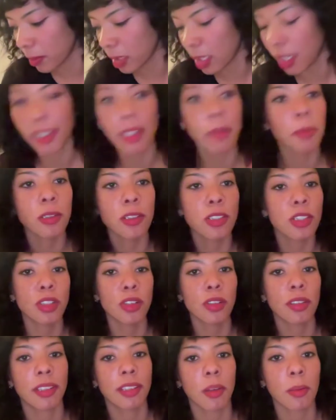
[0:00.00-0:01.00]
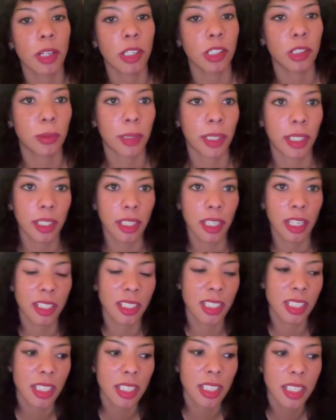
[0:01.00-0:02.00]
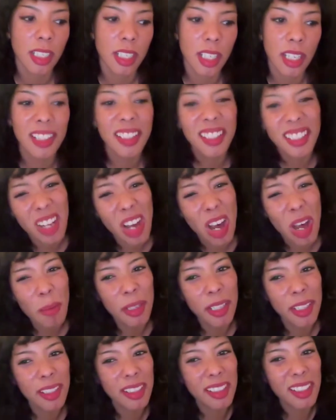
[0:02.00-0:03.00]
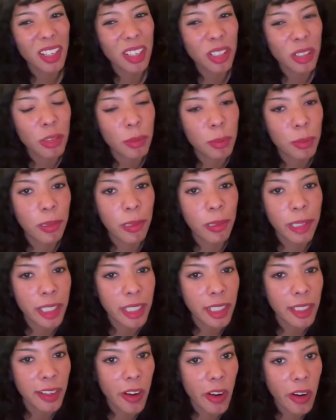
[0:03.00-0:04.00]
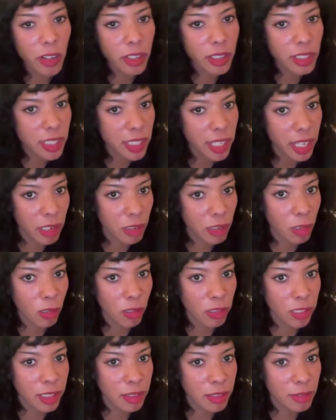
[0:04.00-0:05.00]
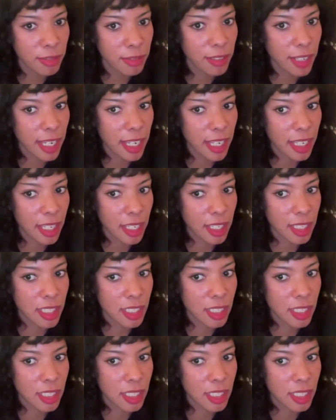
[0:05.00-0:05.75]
he's able to do so much with. And his comics are pretty hard to get a hold of. And